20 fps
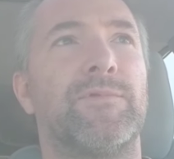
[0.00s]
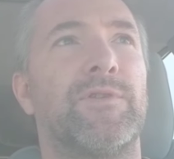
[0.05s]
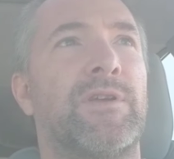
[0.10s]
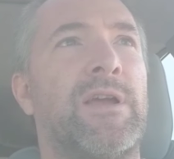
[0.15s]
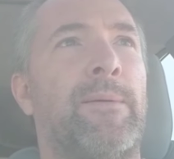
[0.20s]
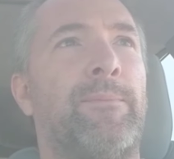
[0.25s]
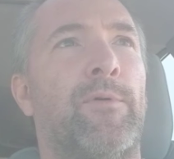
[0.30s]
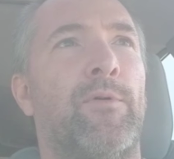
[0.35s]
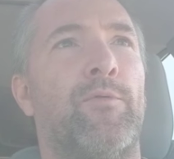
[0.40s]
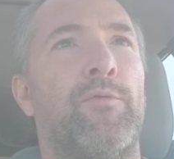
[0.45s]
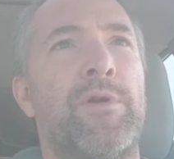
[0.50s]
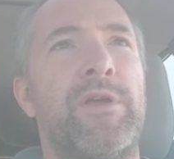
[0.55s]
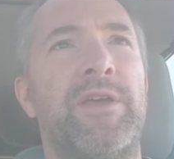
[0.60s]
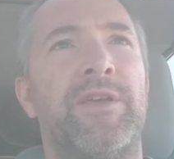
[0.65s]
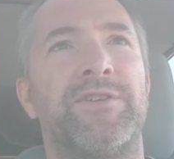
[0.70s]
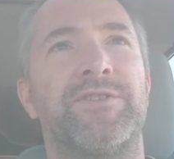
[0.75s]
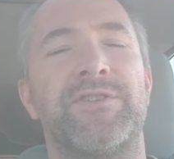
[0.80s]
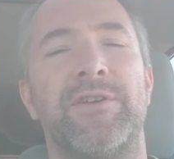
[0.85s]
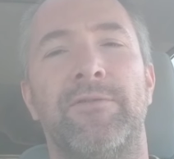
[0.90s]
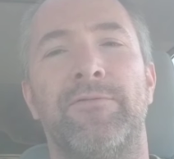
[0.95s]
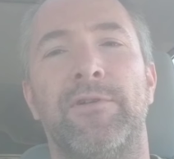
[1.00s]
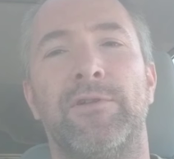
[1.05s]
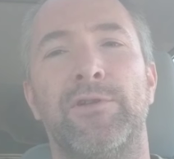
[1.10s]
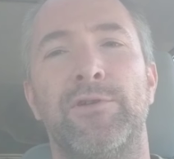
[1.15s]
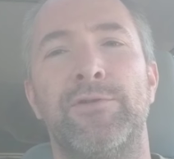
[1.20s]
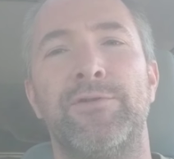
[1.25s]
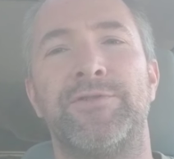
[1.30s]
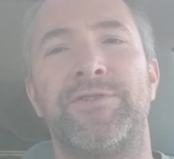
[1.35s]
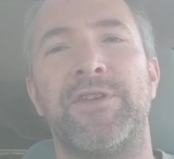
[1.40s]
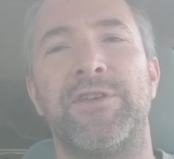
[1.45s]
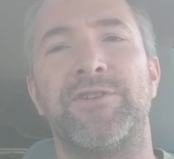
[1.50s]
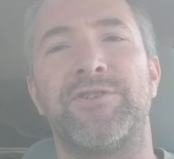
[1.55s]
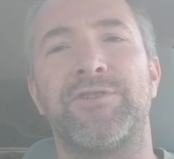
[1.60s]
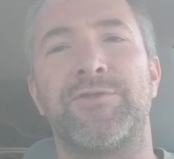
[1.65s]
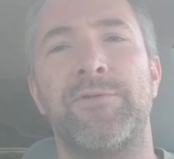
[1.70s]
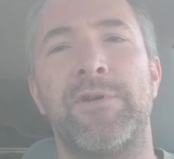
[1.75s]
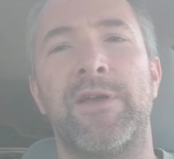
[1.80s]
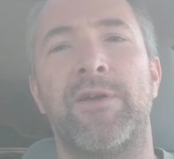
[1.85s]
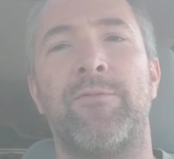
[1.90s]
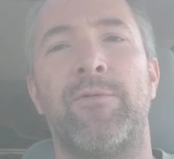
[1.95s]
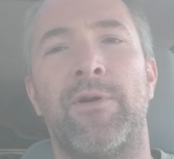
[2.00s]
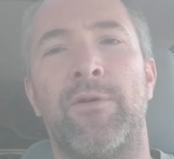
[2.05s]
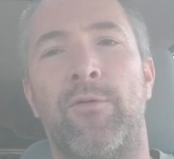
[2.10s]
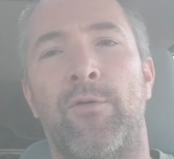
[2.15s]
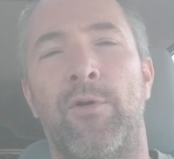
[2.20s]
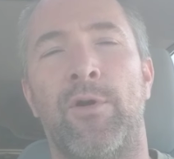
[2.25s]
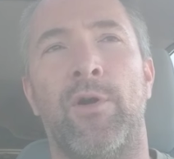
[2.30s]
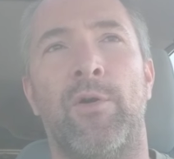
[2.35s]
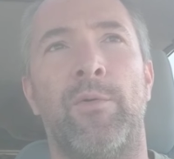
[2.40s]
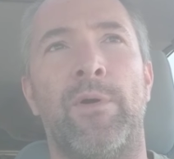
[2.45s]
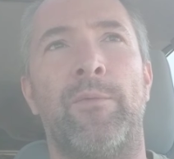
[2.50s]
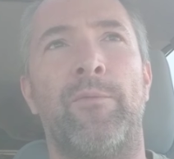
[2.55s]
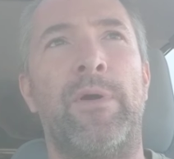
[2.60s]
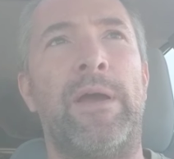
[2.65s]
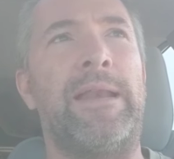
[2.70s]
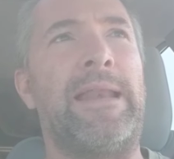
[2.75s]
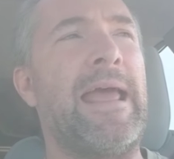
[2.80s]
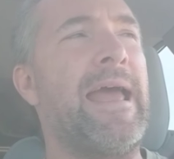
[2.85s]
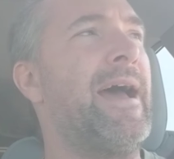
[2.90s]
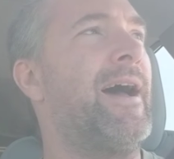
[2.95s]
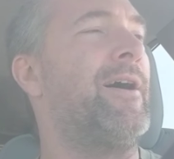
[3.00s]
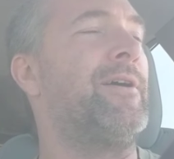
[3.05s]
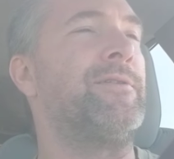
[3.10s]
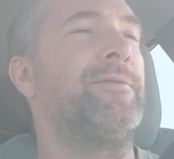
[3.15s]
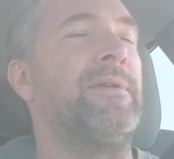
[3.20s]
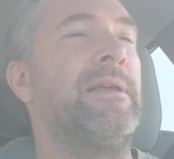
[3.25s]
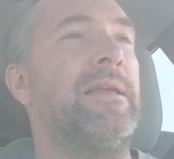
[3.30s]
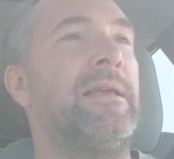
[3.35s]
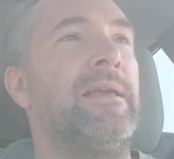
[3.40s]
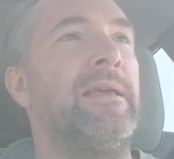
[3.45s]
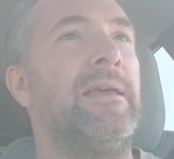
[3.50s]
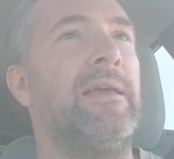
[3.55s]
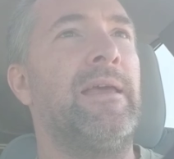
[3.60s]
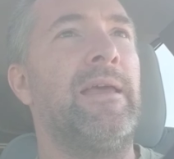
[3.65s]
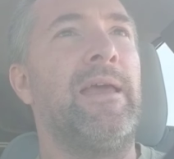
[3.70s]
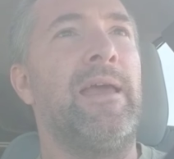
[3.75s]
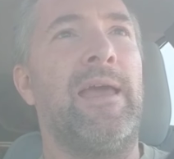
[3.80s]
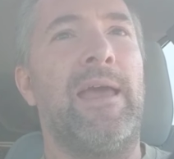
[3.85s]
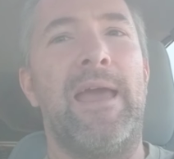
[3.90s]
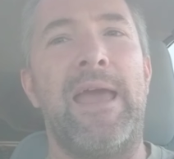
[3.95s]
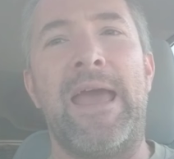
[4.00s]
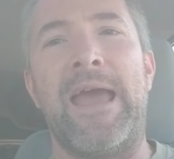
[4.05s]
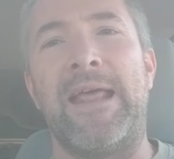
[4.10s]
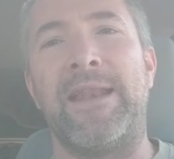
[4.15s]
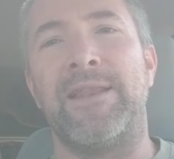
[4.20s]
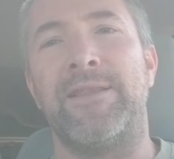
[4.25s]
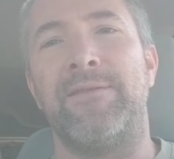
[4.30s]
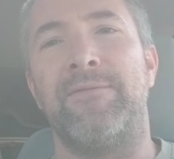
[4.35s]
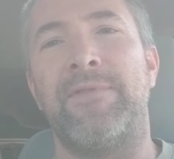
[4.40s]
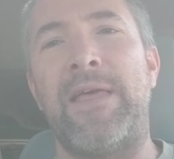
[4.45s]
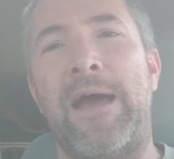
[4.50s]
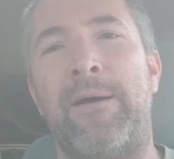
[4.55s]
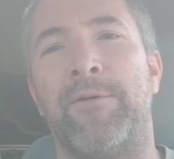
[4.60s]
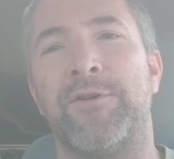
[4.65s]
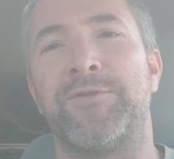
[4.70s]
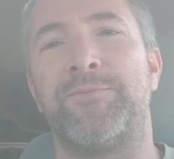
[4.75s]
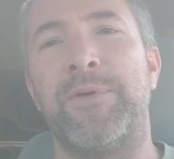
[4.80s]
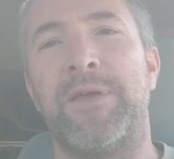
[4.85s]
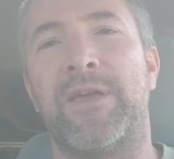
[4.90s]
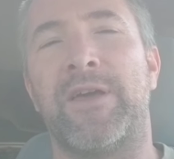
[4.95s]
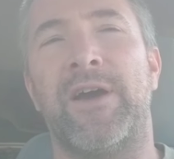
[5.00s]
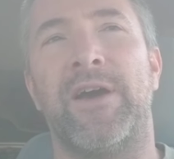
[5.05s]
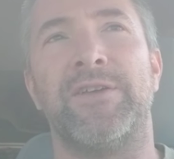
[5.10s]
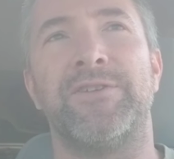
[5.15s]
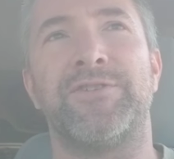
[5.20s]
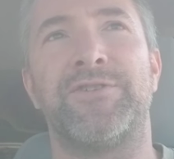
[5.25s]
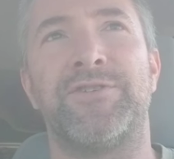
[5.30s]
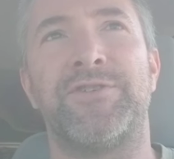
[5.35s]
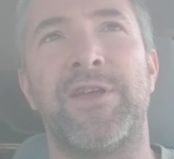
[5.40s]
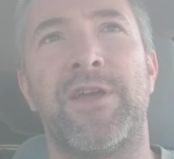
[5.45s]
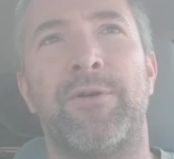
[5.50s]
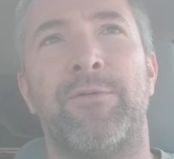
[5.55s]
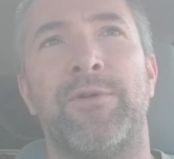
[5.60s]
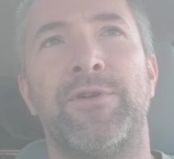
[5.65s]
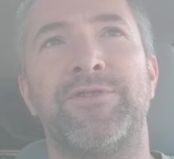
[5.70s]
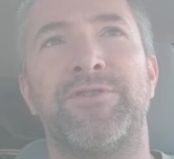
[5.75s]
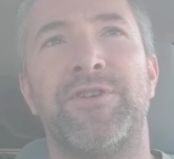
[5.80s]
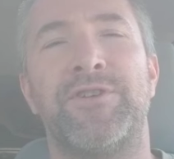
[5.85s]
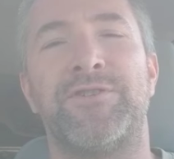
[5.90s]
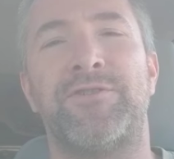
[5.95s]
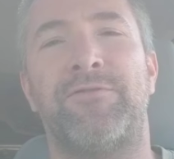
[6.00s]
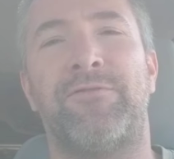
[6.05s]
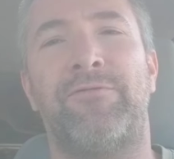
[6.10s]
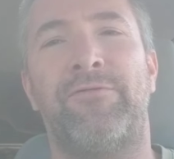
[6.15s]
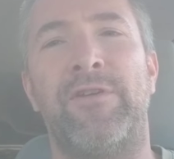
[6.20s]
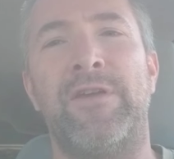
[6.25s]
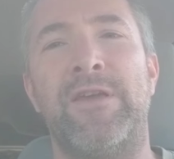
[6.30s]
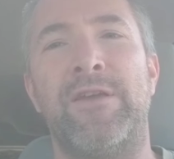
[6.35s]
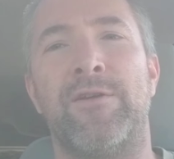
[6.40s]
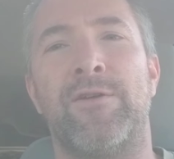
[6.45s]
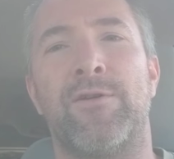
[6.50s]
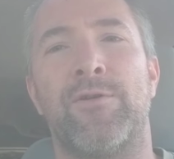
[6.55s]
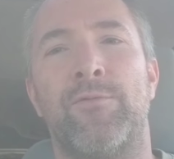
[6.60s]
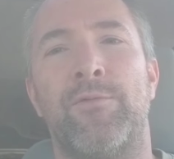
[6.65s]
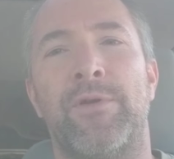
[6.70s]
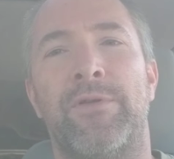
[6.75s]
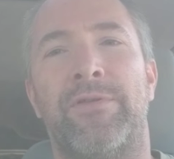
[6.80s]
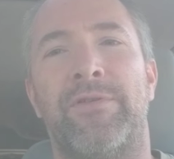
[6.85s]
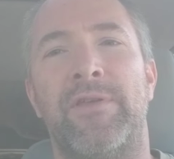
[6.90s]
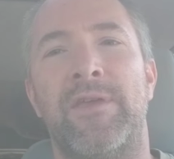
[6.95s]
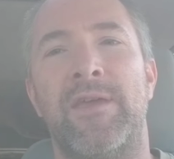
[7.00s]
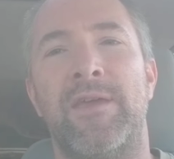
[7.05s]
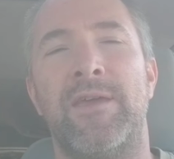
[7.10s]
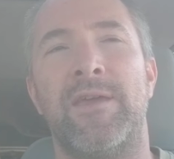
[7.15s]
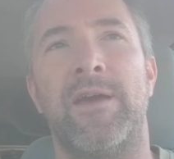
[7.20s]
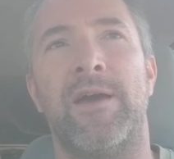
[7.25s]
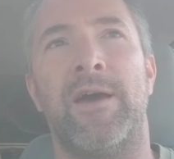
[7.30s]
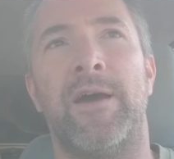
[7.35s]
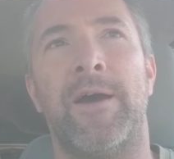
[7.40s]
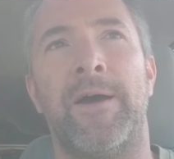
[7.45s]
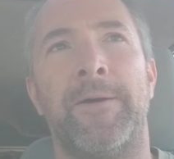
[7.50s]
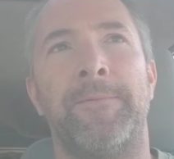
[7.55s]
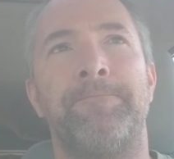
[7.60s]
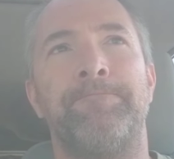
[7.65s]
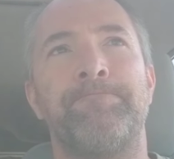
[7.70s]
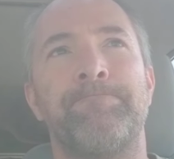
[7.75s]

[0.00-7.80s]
a couple weeks of a losing streak where oil went way down, and that was because there was this fear with the uh,